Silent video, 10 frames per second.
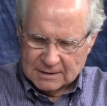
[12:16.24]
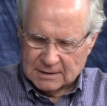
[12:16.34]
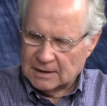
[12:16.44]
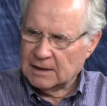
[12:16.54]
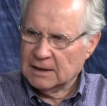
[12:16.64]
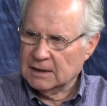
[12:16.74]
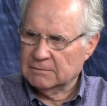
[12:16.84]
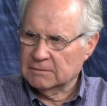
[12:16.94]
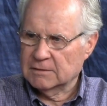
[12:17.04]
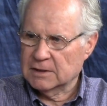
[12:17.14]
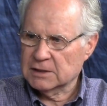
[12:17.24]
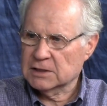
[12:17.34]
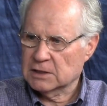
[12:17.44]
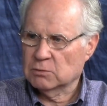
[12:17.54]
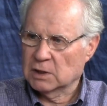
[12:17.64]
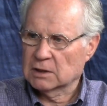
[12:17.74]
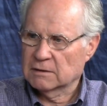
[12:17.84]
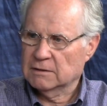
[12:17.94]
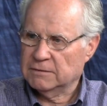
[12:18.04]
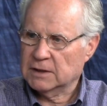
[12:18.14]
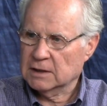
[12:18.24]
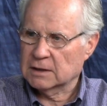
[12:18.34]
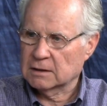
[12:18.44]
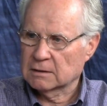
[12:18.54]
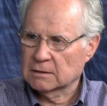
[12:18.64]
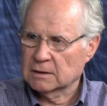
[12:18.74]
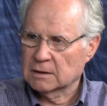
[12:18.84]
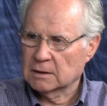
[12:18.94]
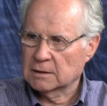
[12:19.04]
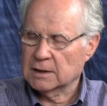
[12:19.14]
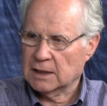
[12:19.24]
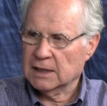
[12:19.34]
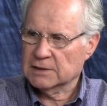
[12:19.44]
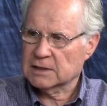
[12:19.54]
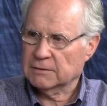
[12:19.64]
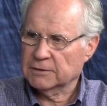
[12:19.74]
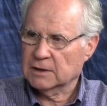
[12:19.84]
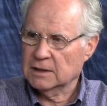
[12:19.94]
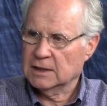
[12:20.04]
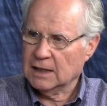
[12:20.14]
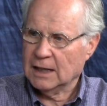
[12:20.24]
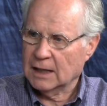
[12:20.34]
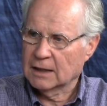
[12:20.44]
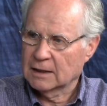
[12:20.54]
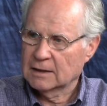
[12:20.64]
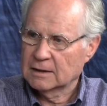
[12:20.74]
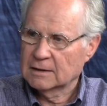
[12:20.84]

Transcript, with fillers: I this is the will of the Father yeah. that I suffer and die. Yeah.